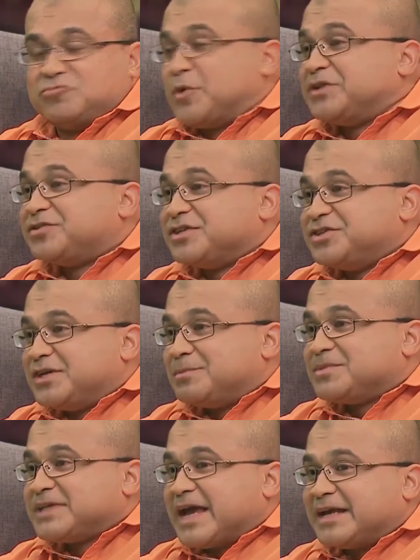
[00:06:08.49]
going to the
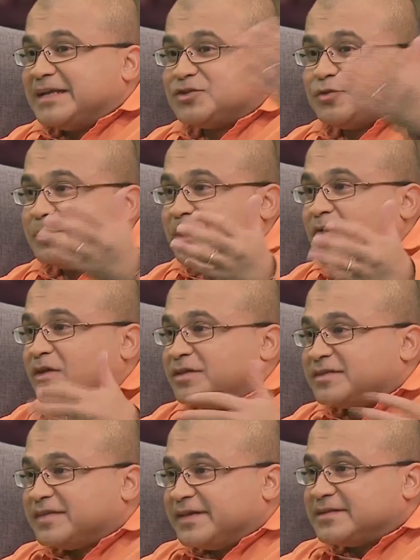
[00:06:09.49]
gym, cycling, swimming, all
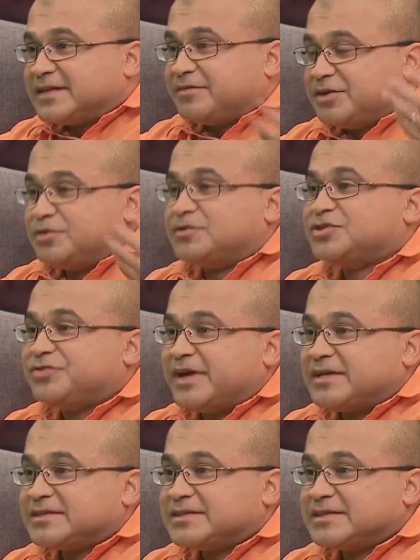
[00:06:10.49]
these things that reduce
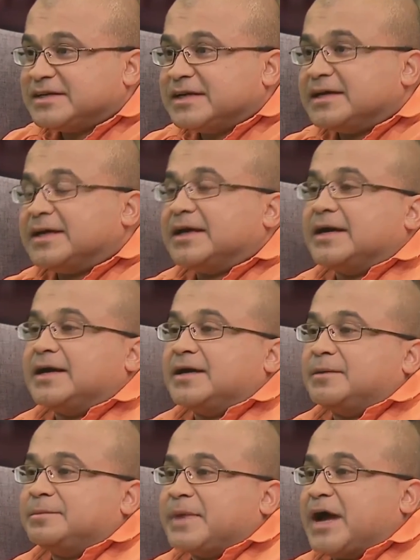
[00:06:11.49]
stress,
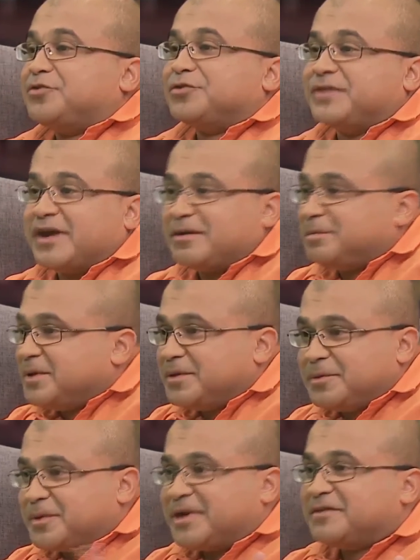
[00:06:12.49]

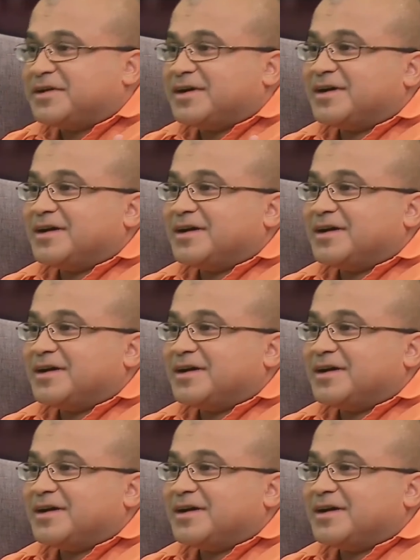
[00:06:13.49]
hydrotherapy, whatever.